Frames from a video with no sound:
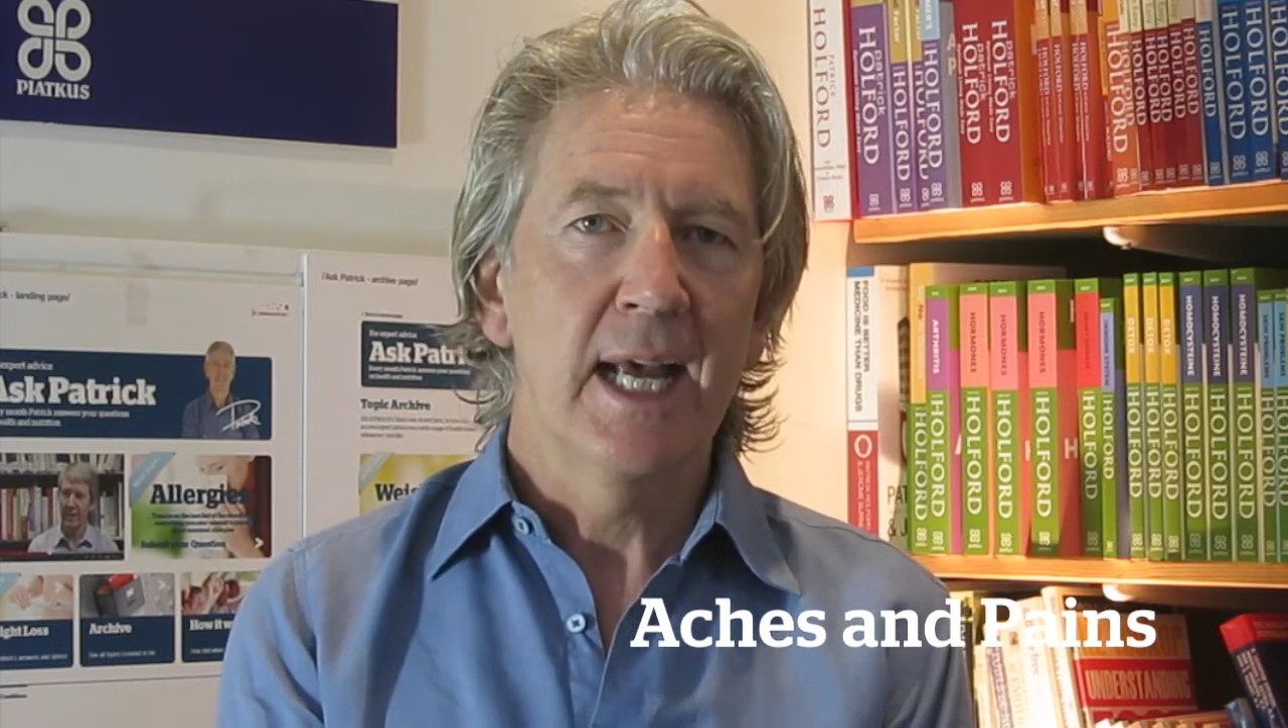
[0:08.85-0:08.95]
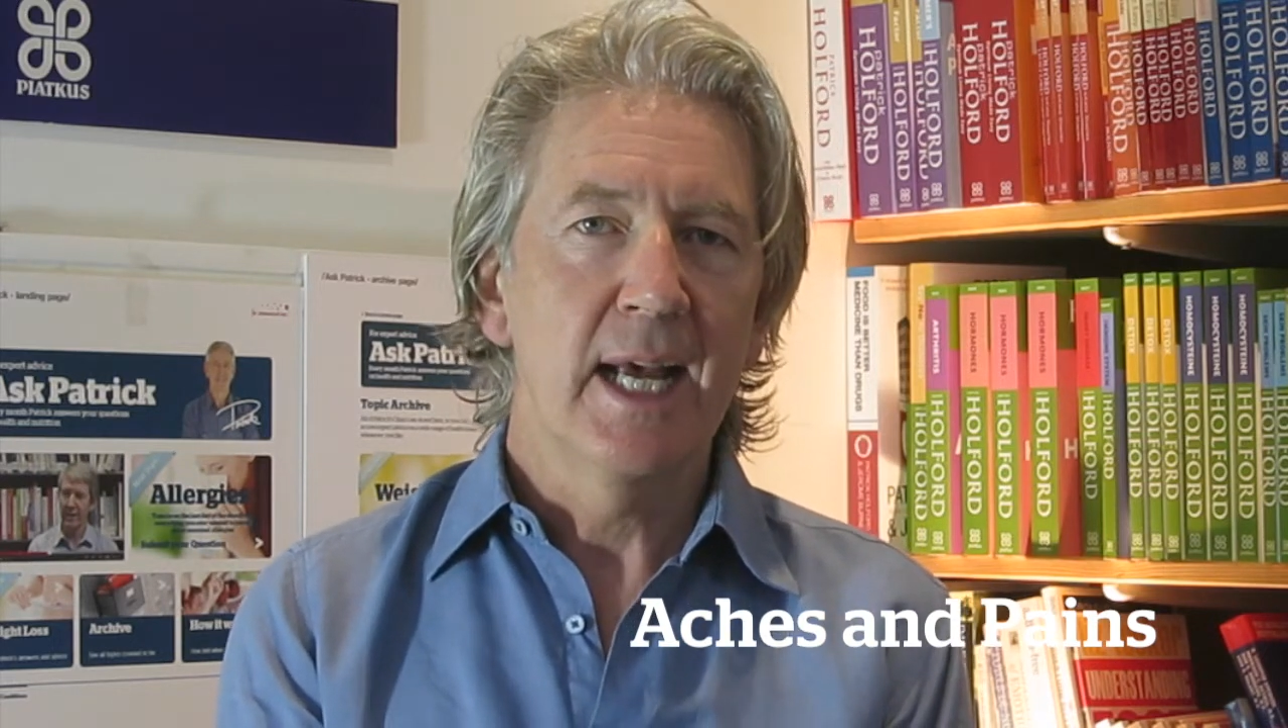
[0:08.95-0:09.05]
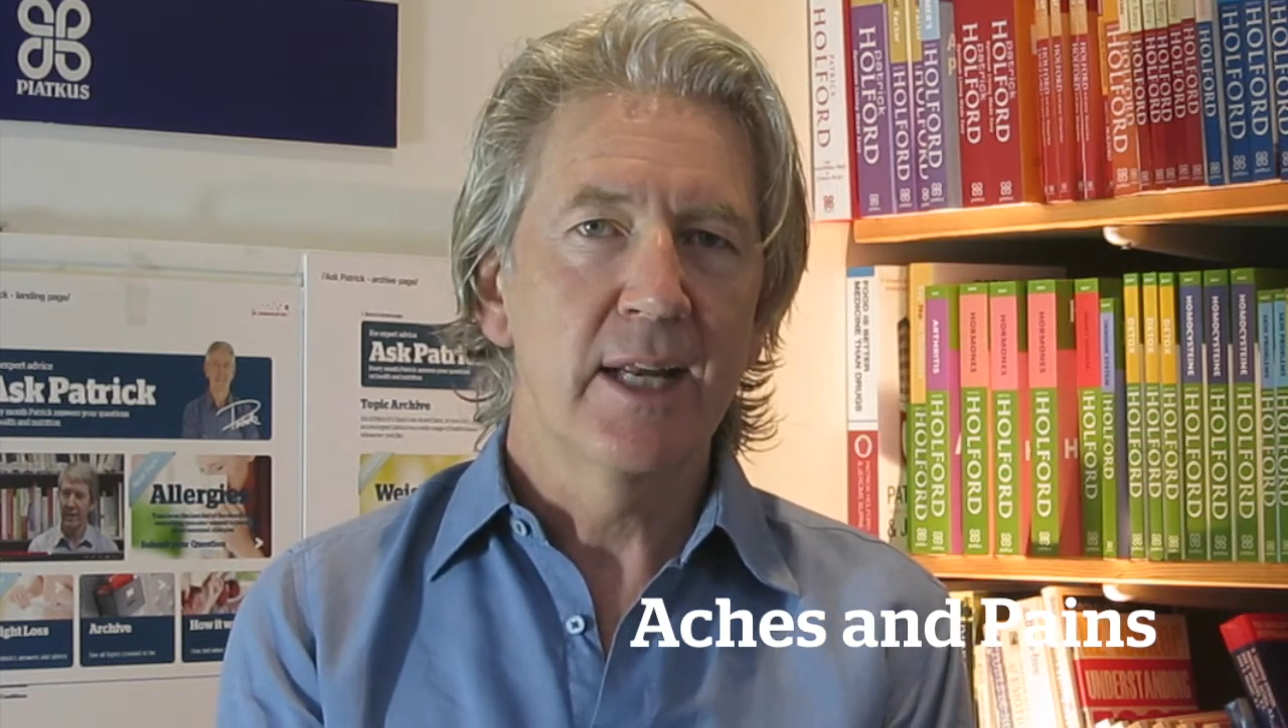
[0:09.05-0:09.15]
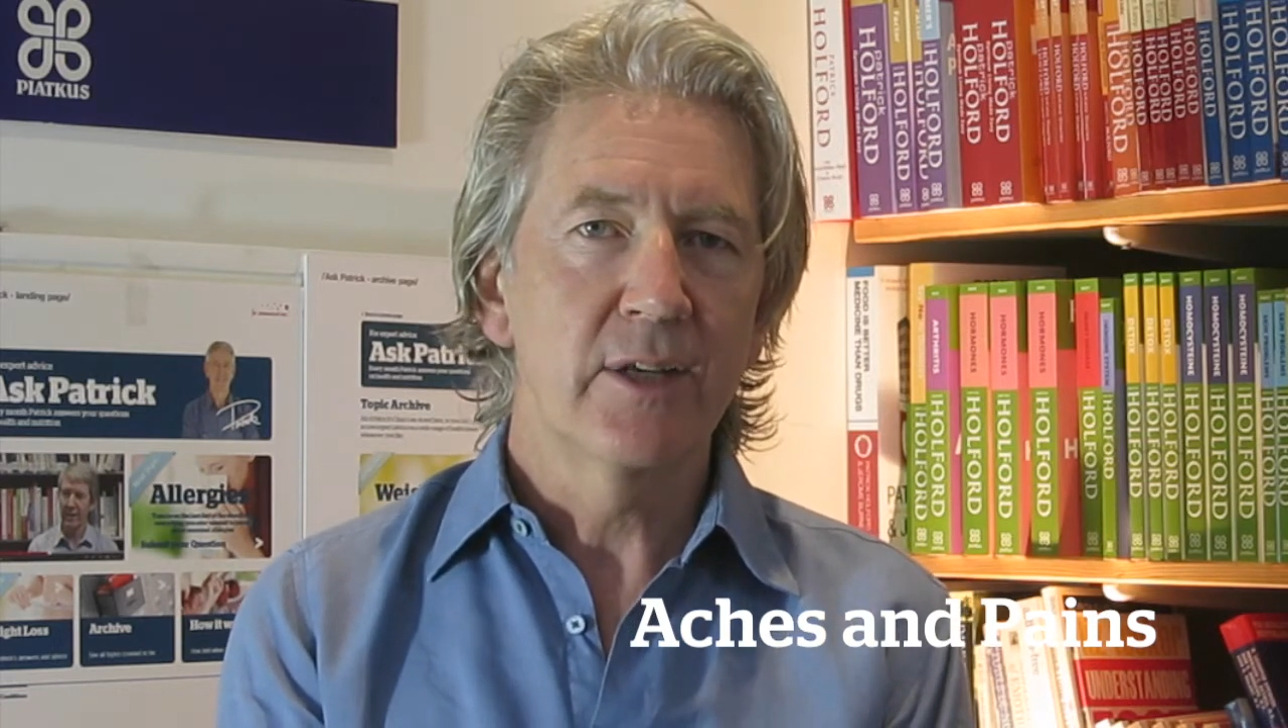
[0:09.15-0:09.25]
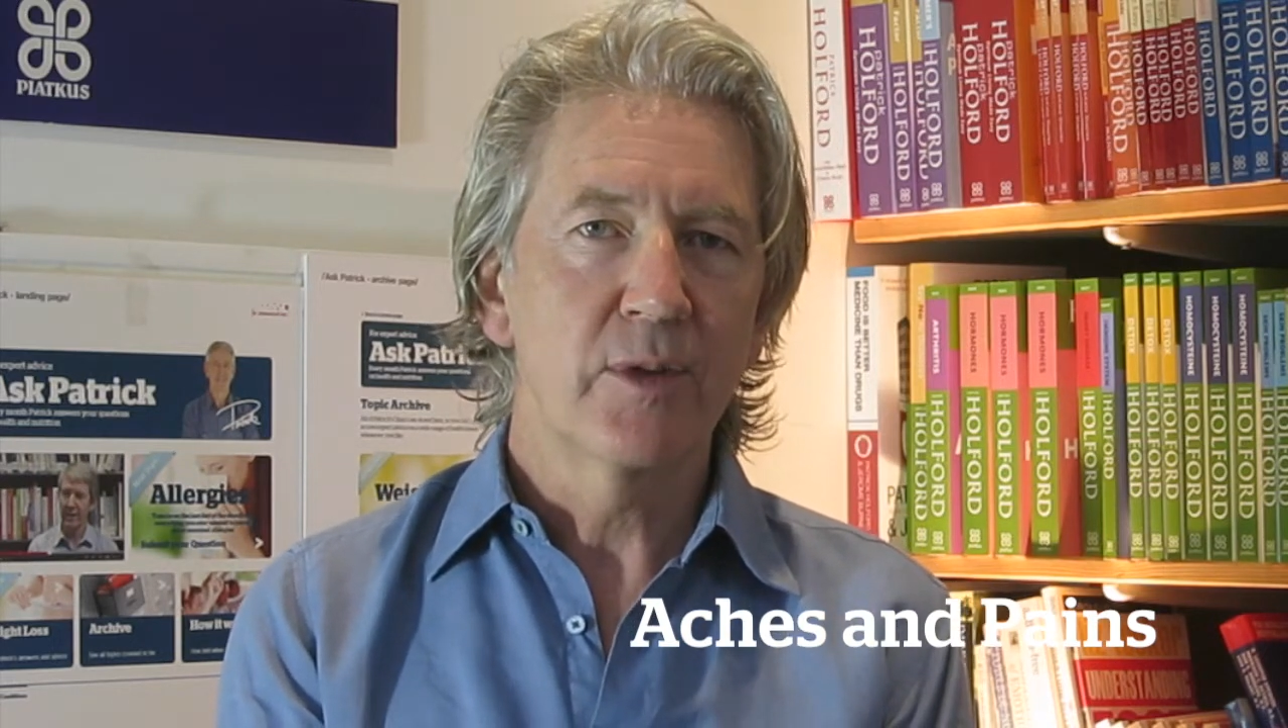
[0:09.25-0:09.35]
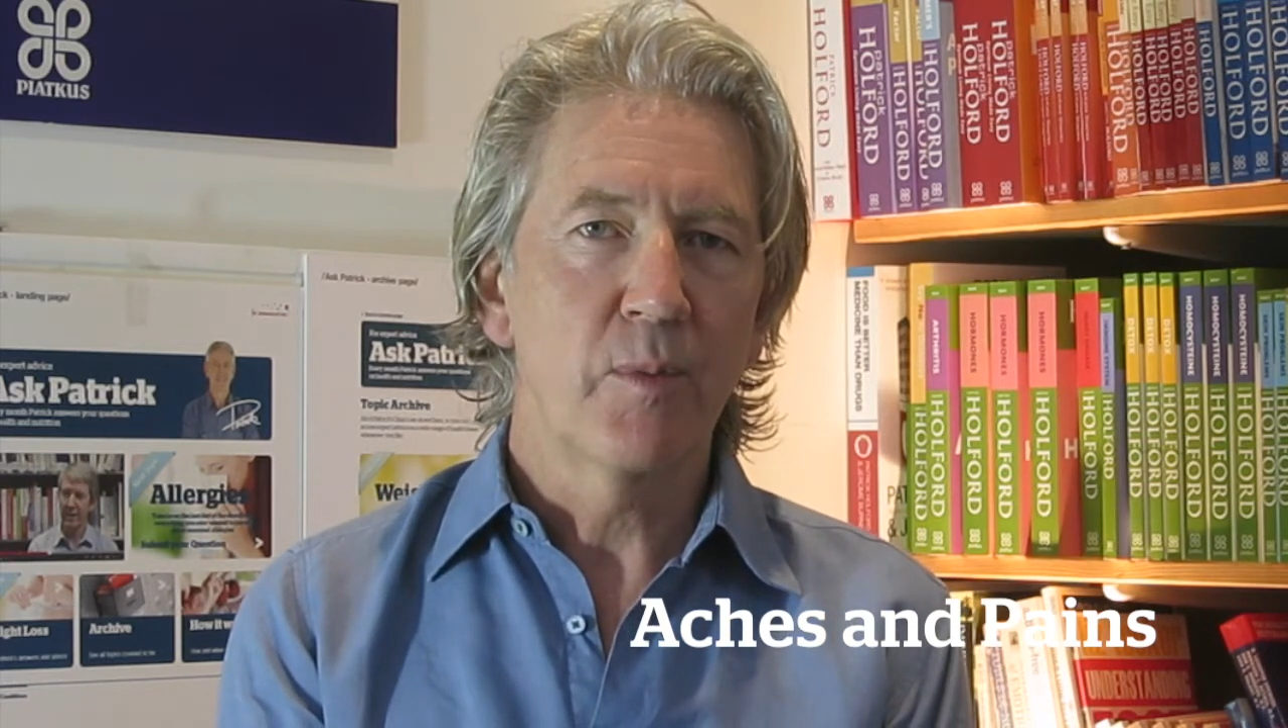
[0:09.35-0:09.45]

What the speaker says: And